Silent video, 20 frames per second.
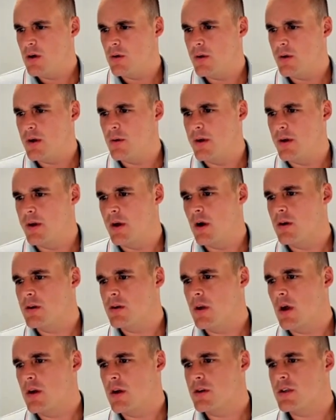Oh, here we go.
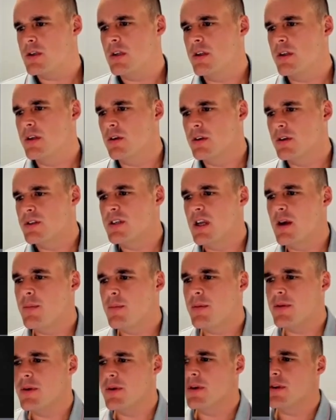No, just a little
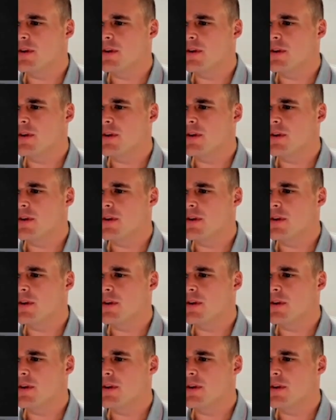tip